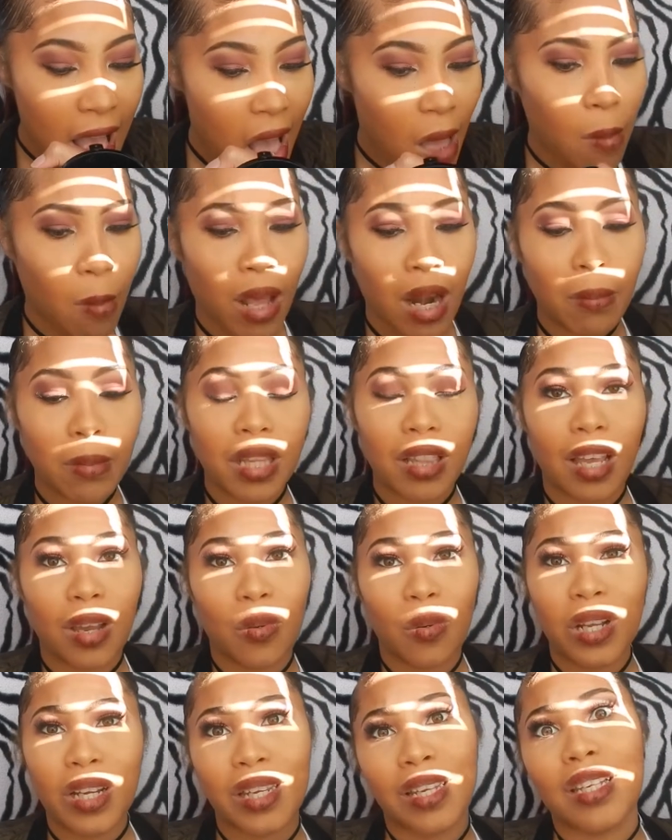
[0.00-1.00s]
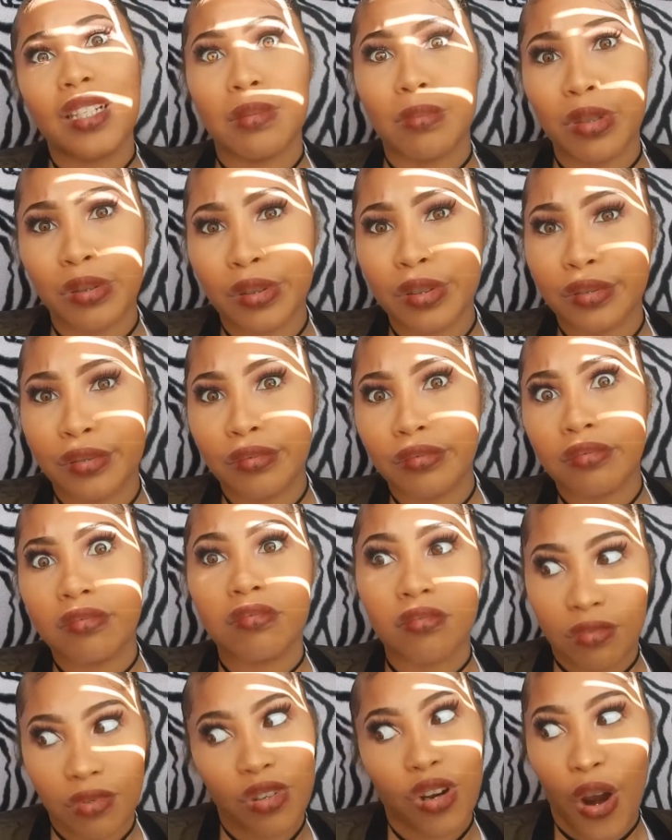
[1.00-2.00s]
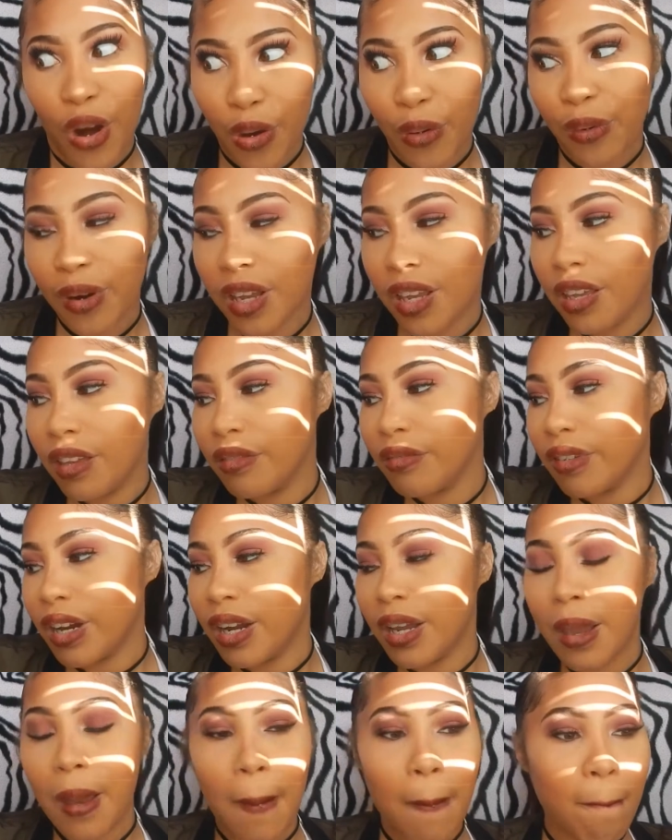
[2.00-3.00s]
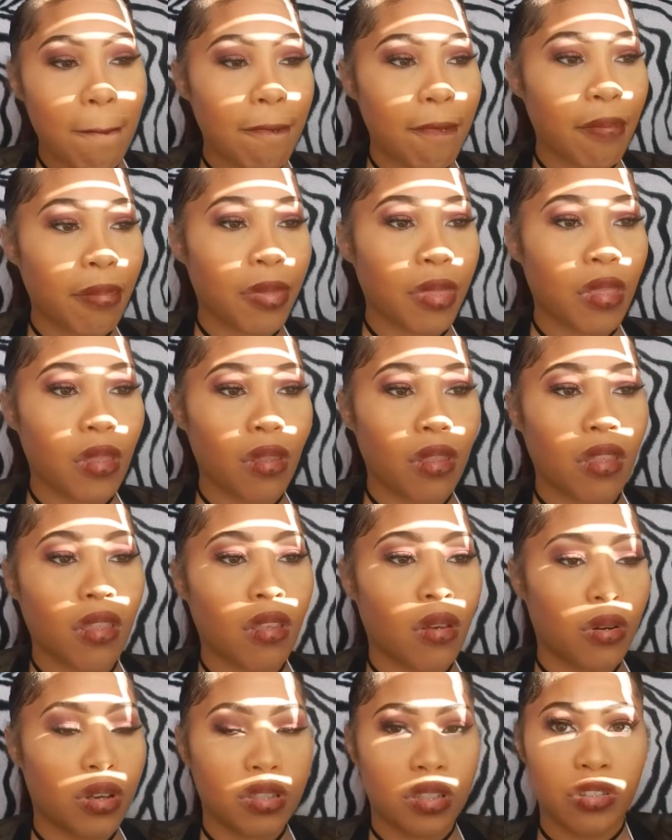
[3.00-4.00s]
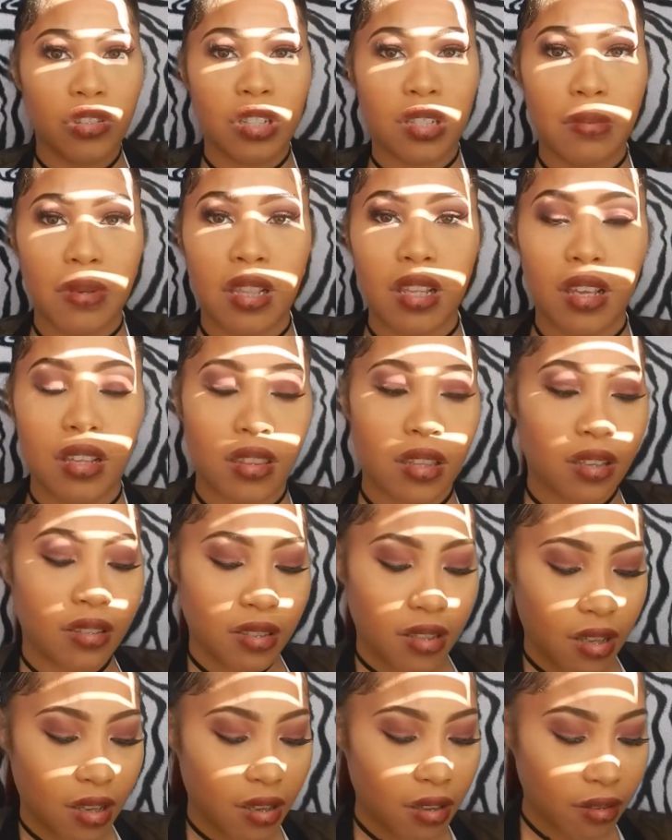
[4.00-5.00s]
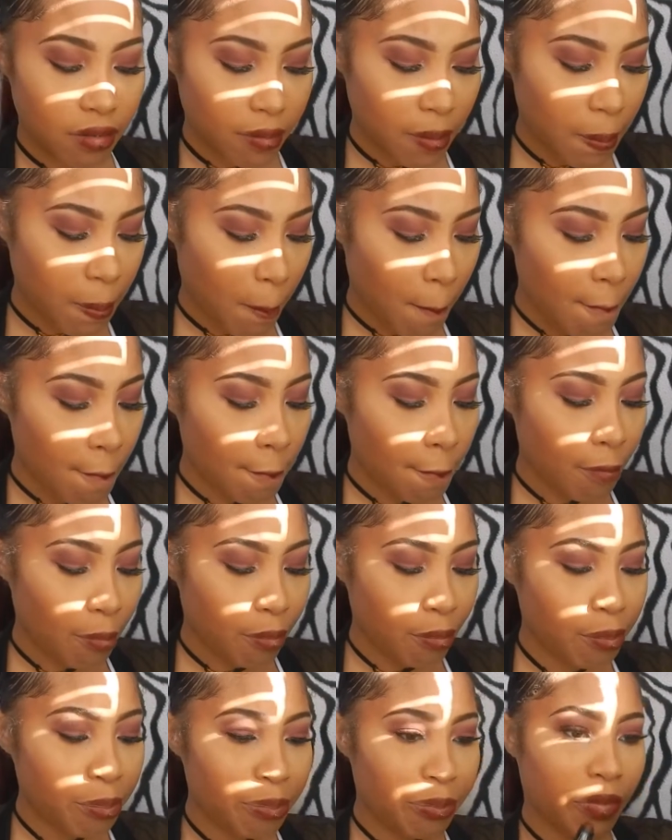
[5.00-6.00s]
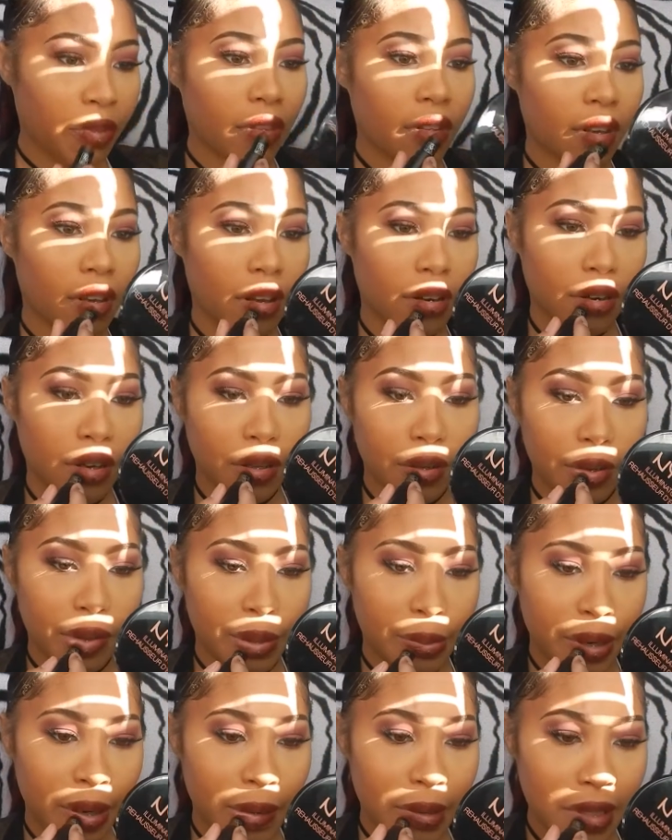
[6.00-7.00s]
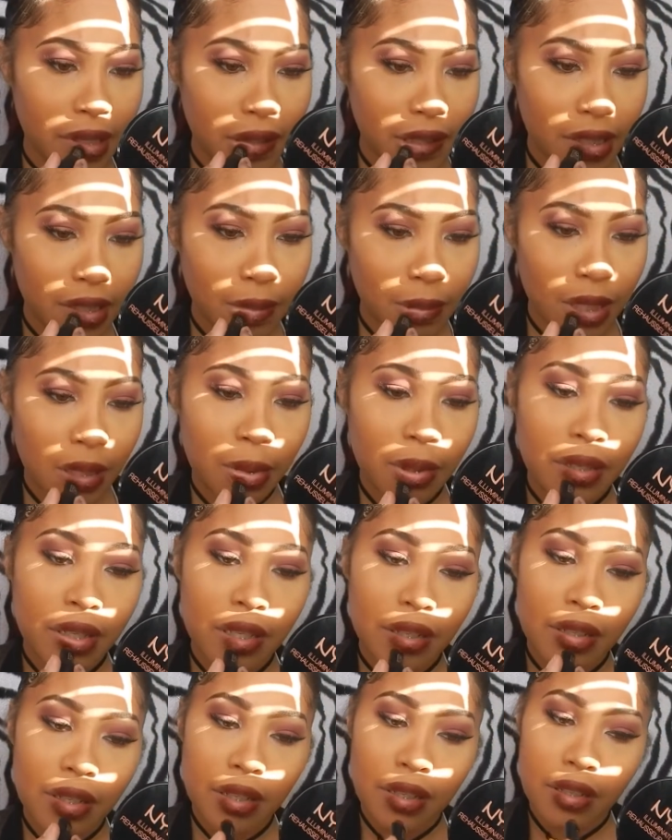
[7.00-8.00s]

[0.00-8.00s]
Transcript: But I mean, like, what is maroon? Dark red, right? Or is it just me that thinks that? I don't know. It probably is just me with it.